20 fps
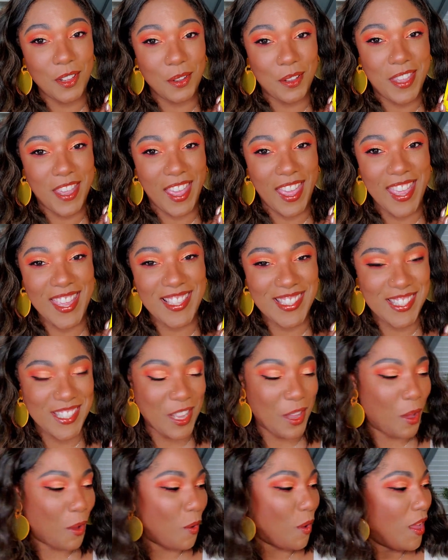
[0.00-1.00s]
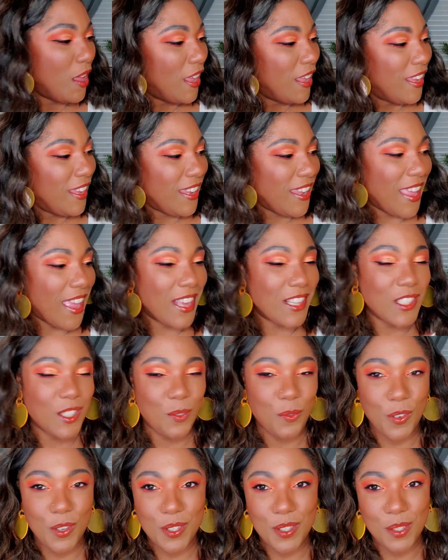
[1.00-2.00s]
okay, so yeah,
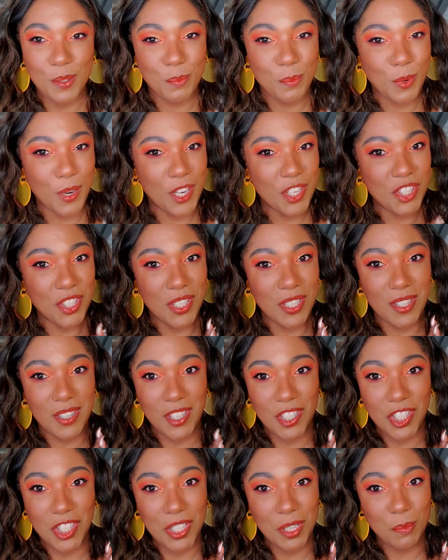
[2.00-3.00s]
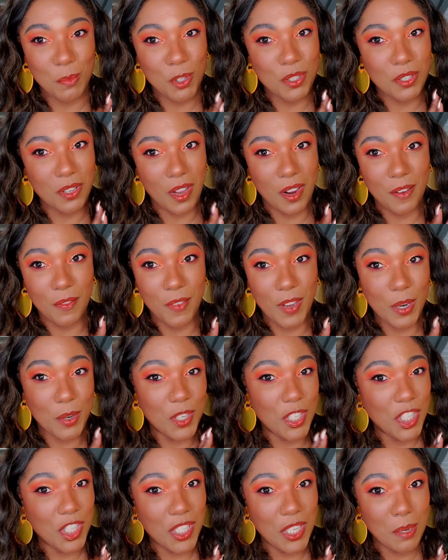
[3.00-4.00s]
just first impression, the shimmers aren't
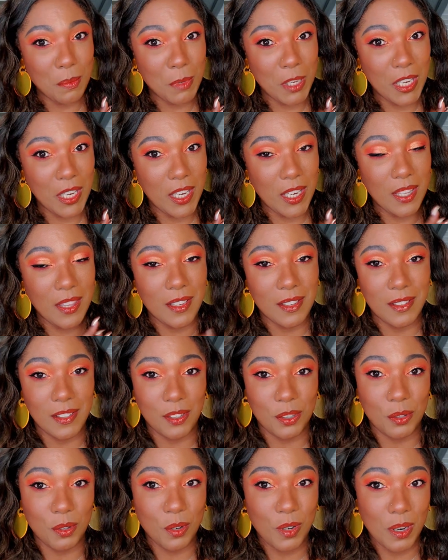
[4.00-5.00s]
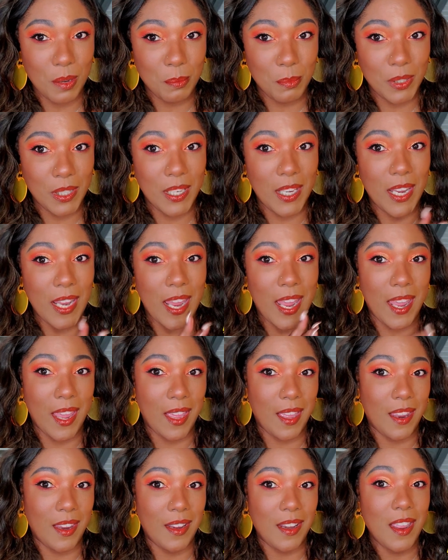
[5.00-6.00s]
very shimmy, they're a little crumbly,
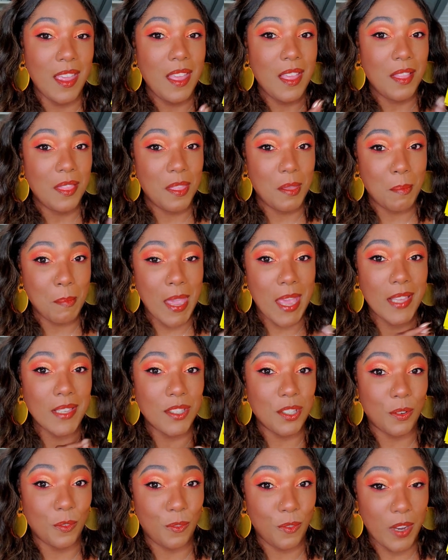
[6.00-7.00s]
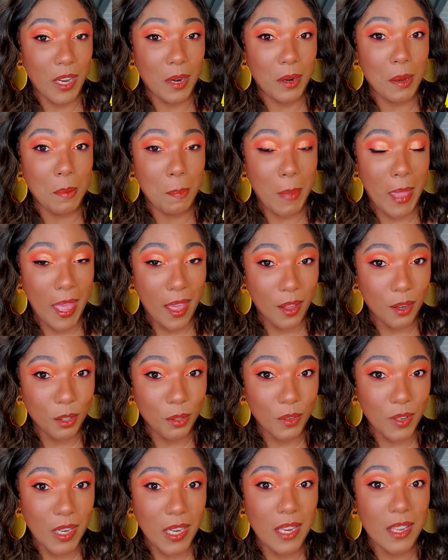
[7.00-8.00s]
and the mattes are very
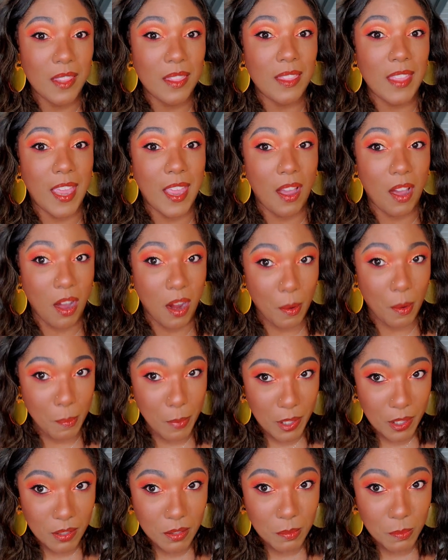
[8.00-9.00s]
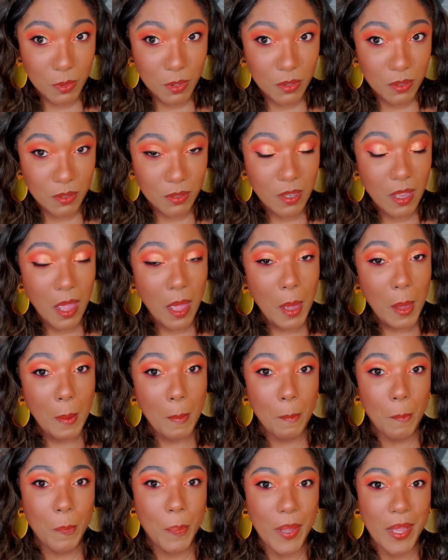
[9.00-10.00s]
powdery. They are buildable,
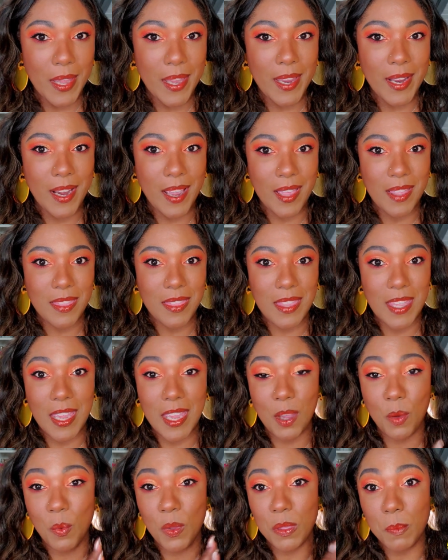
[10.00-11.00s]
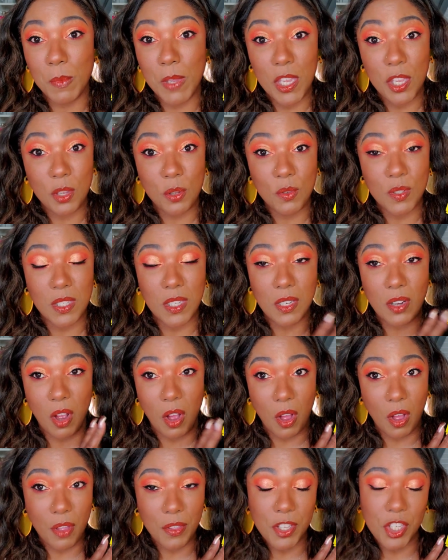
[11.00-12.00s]
but I think with me using
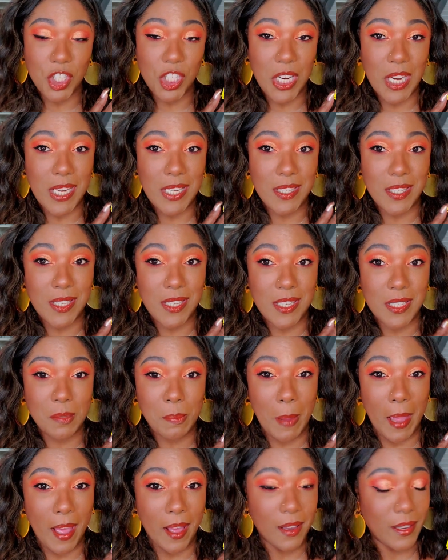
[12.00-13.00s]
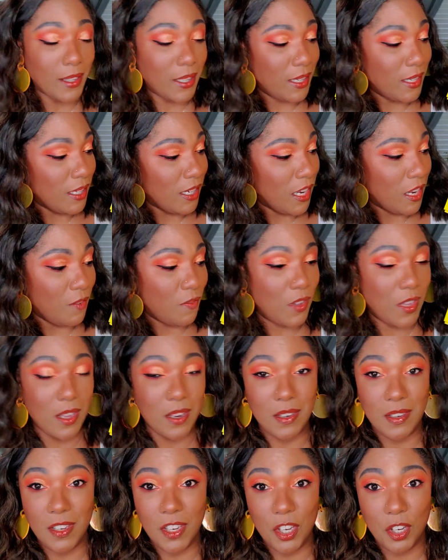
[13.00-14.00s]
all the shades in this palette,
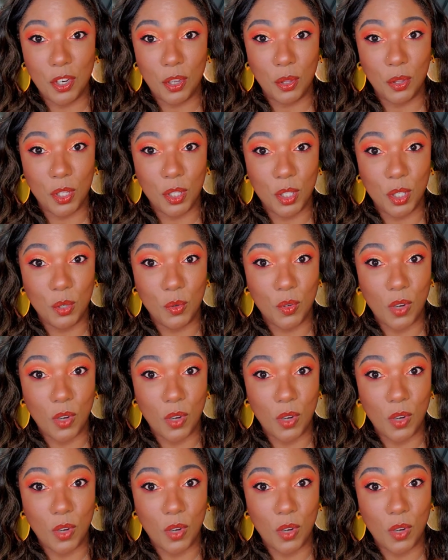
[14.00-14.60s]
even, you know, the two